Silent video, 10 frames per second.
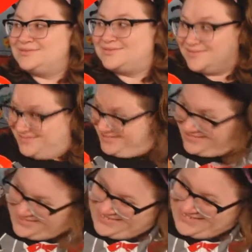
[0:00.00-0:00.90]

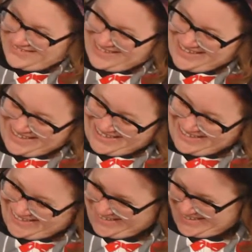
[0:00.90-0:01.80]

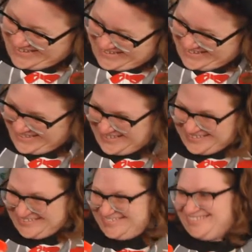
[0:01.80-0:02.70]

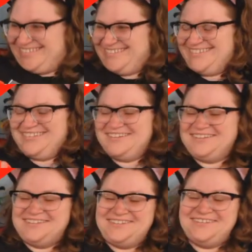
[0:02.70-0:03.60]

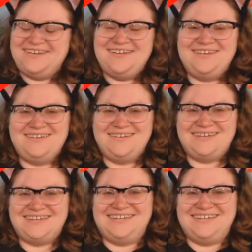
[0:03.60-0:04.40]
[no speech]